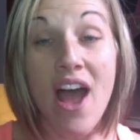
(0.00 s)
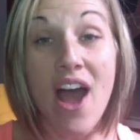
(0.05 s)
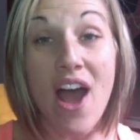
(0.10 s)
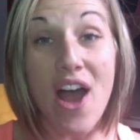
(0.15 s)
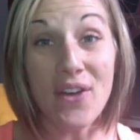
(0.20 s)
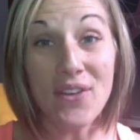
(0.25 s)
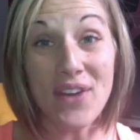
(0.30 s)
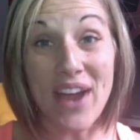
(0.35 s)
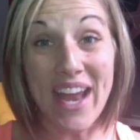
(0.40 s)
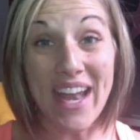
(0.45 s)

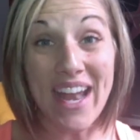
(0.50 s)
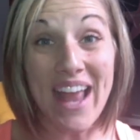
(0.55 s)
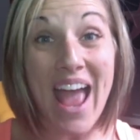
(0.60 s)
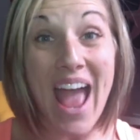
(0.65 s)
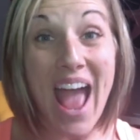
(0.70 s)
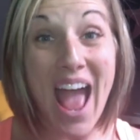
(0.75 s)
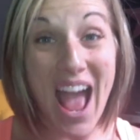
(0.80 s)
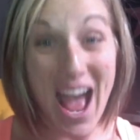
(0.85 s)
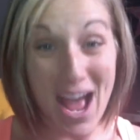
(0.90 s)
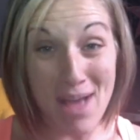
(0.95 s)
All right,
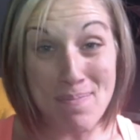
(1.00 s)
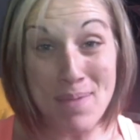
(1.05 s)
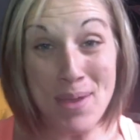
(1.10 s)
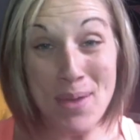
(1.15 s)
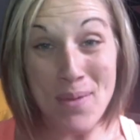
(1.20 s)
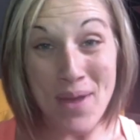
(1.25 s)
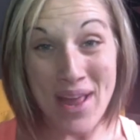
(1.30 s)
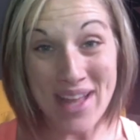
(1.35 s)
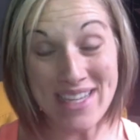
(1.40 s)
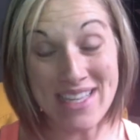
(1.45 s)
happy
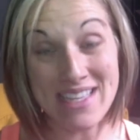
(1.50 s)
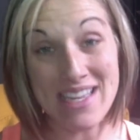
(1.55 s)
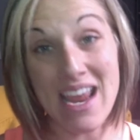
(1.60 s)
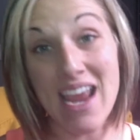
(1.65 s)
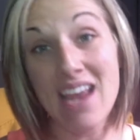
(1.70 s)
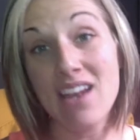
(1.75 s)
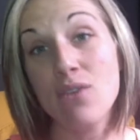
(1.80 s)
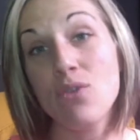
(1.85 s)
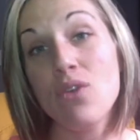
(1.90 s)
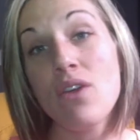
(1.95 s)
Wednesday.
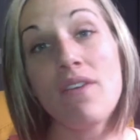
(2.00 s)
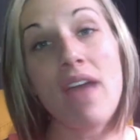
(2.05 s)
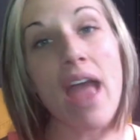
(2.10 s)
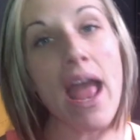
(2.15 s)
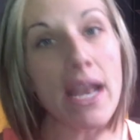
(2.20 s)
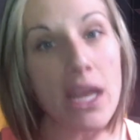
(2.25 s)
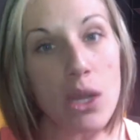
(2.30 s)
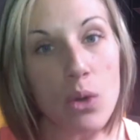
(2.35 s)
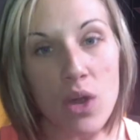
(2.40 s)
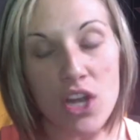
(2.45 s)
And if you have
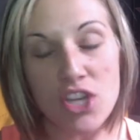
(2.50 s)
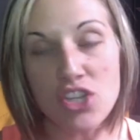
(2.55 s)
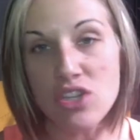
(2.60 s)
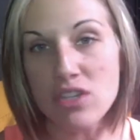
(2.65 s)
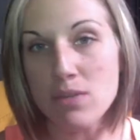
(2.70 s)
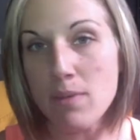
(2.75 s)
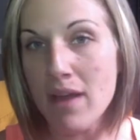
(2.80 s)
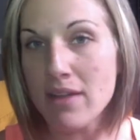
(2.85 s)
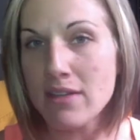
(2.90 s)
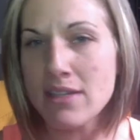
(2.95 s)
any questions
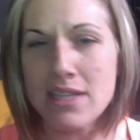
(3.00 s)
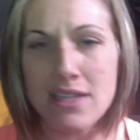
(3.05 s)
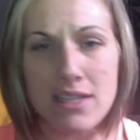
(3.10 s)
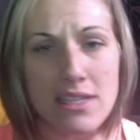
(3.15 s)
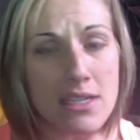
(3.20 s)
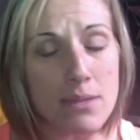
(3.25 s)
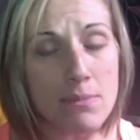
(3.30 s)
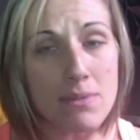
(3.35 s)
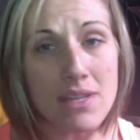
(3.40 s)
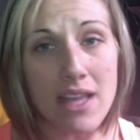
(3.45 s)
about
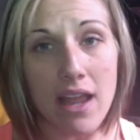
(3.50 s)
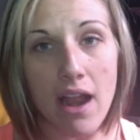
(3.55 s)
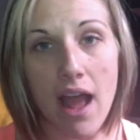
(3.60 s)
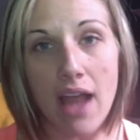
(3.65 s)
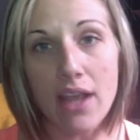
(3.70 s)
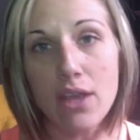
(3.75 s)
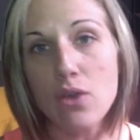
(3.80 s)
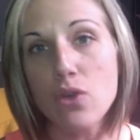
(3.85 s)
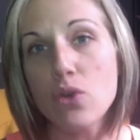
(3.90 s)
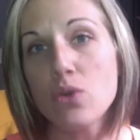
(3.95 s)
systems that
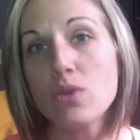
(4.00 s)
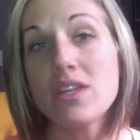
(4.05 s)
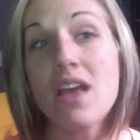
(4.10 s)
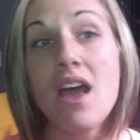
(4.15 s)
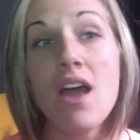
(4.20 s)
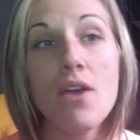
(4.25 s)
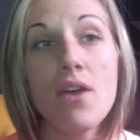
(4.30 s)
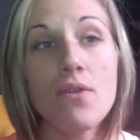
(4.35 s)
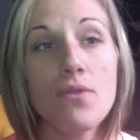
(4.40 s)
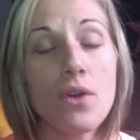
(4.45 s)
I use,
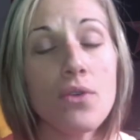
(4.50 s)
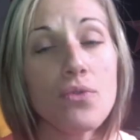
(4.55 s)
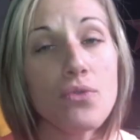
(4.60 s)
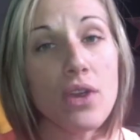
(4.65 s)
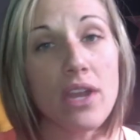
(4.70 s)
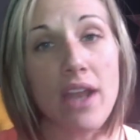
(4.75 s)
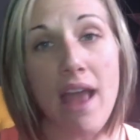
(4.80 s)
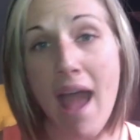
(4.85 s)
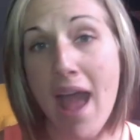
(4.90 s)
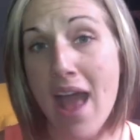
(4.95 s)
feel free
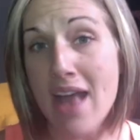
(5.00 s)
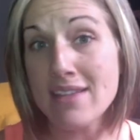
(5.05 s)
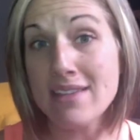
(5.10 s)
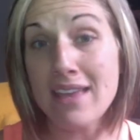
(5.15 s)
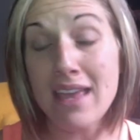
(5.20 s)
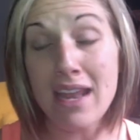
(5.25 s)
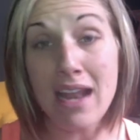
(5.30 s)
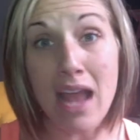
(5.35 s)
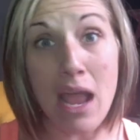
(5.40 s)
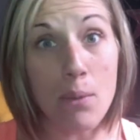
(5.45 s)
to ask,
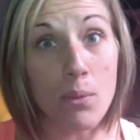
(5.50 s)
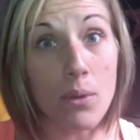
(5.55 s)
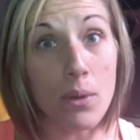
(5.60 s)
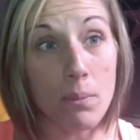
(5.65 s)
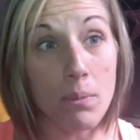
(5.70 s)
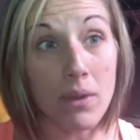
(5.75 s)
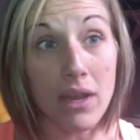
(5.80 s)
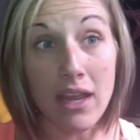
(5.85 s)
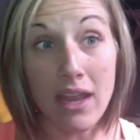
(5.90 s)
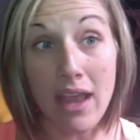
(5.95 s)
and I would
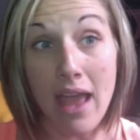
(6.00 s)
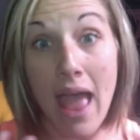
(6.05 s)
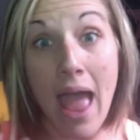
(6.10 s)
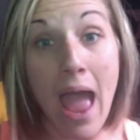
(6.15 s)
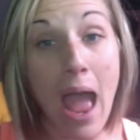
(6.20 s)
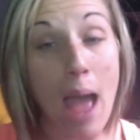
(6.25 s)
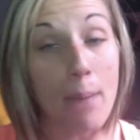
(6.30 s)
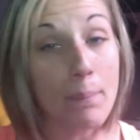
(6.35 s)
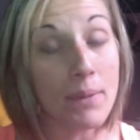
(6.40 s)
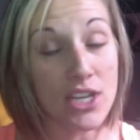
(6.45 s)
be
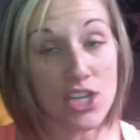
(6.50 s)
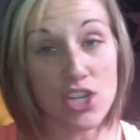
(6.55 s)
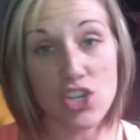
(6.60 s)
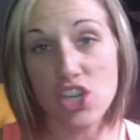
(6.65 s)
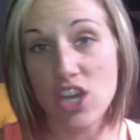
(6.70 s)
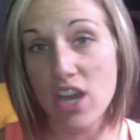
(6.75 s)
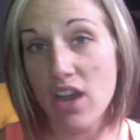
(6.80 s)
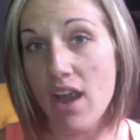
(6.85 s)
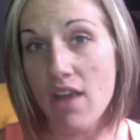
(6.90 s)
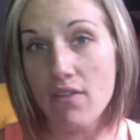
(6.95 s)
happy to
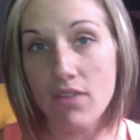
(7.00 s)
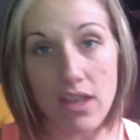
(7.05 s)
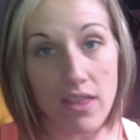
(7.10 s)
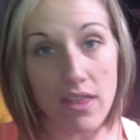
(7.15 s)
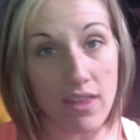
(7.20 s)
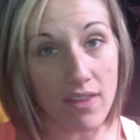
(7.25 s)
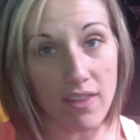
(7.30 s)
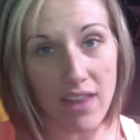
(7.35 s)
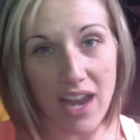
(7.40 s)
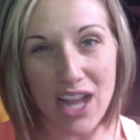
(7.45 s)
share
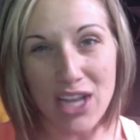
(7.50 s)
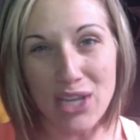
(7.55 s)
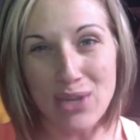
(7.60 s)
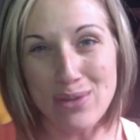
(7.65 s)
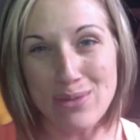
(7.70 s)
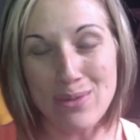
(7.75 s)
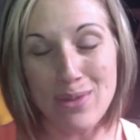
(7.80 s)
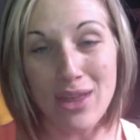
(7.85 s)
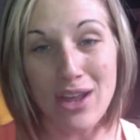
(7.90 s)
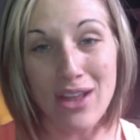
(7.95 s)
everything that I
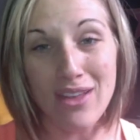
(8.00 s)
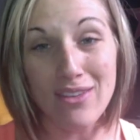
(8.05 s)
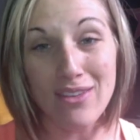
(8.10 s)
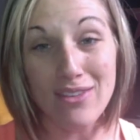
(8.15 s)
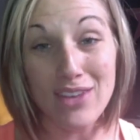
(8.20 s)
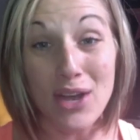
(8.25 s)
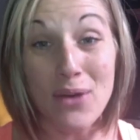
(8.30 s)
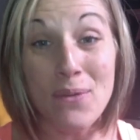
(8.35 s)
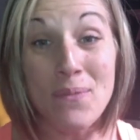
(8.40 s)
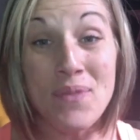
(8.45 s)
use with all of you.